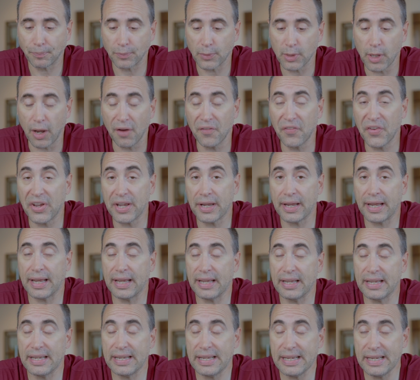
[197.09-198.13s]

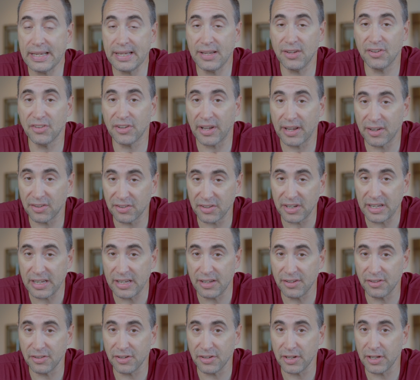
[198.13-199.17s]
nothing is as
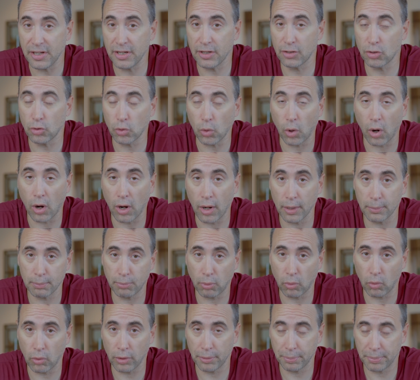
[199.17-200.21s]
easy to
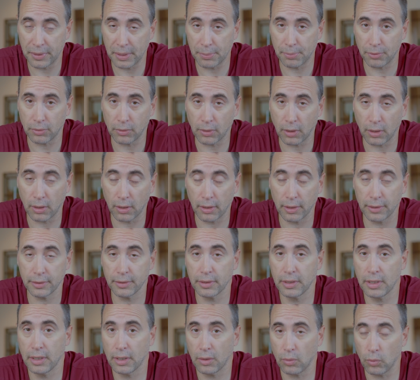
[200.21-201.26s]
onboard people
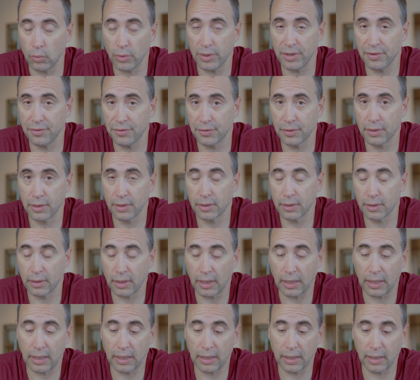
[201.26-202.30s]
on with
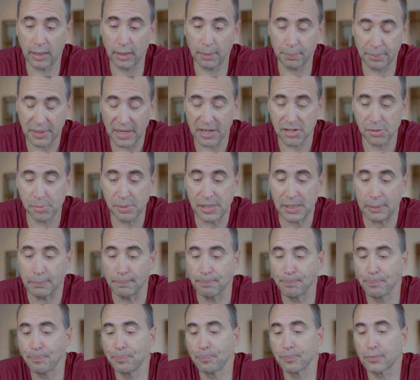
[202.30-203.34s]
uh, PHP.
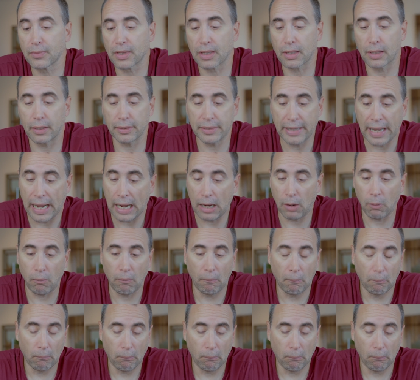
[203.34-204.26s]
Now,